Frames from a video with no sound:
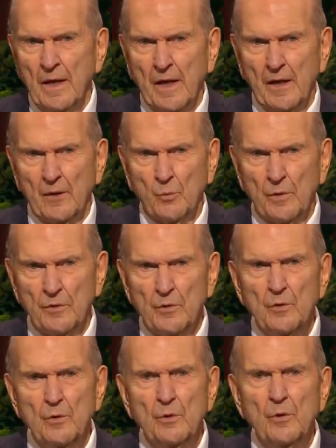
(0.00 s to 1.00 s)
and with
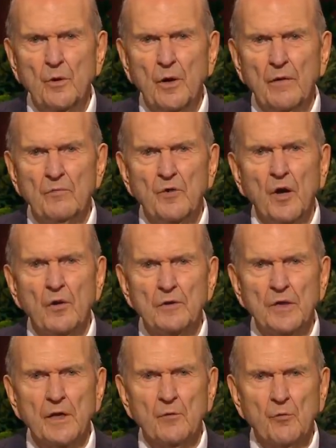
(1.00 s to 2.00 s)
you who have not
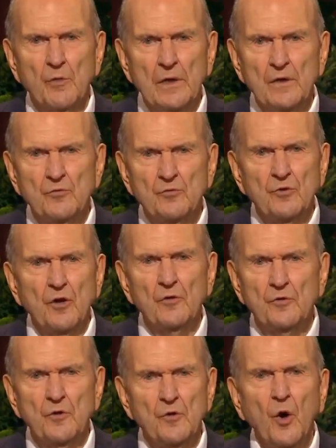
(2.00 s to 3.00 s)
yet really
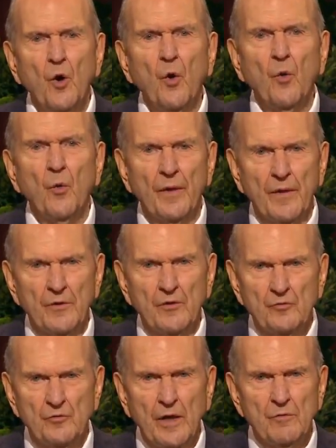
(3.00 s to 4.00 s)
sought to know that the
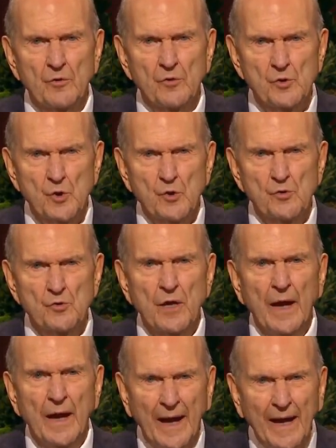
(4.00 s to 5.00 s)
Savior's church
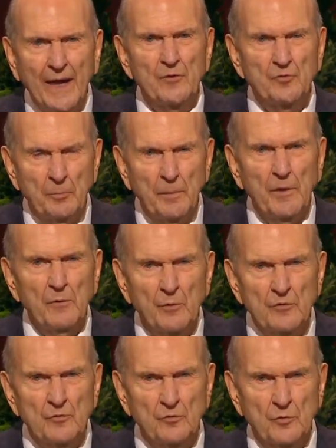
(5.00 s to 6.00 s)
has been
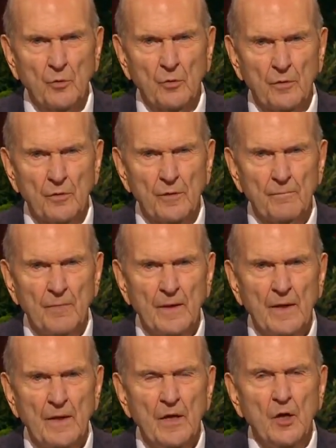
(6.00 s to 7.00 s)
restored,
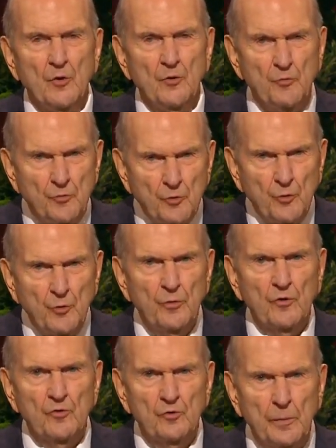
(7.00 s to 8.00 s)
do
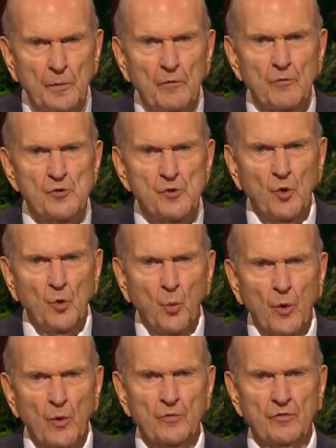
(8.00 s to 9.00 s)
the spiritual
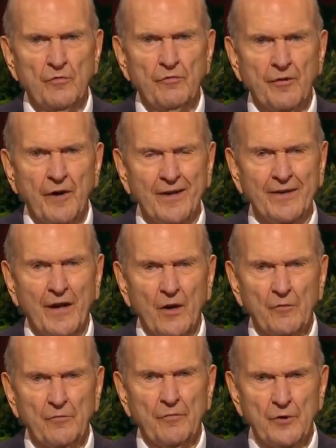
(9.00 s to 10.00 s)
work to find
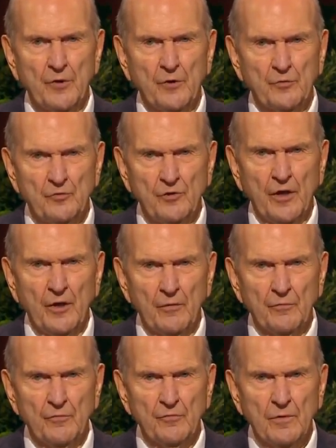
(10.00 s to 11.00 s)
out for
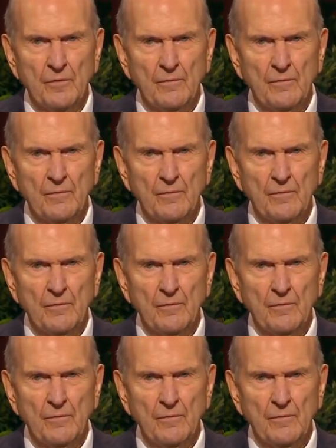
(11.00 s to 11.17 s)
yourselves.